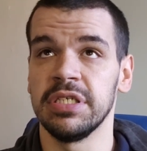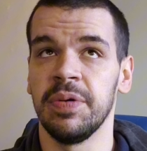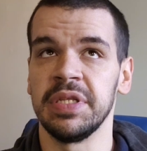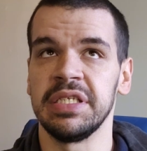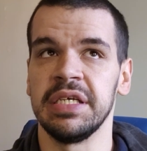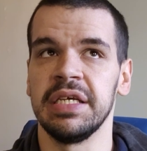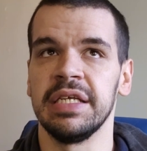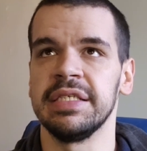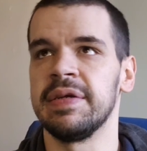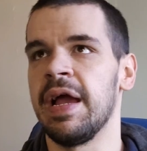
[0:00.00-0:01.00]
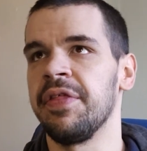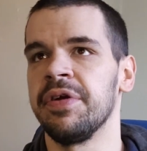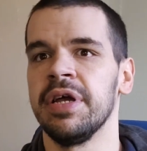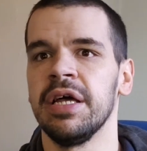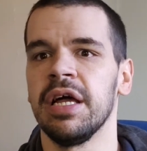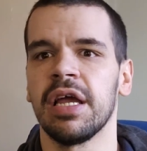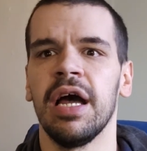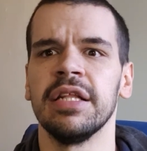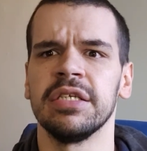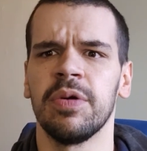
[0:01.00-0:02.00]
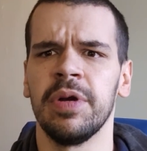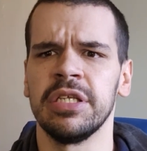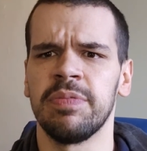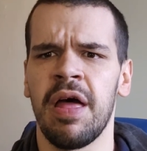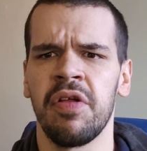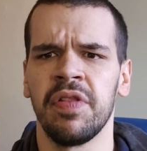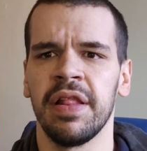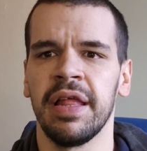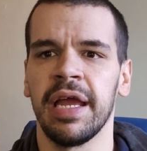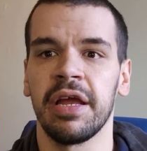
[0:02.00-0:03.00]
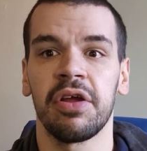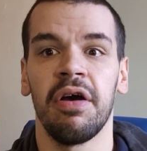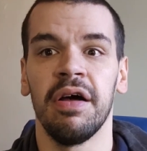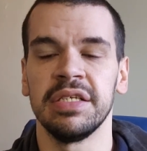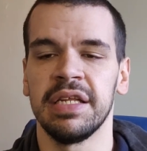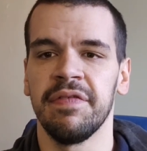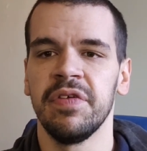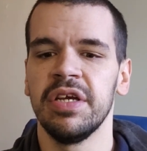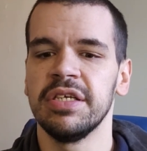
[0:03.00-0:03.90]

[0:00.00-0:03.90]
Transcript: So it's rather a consequence rather than like causative.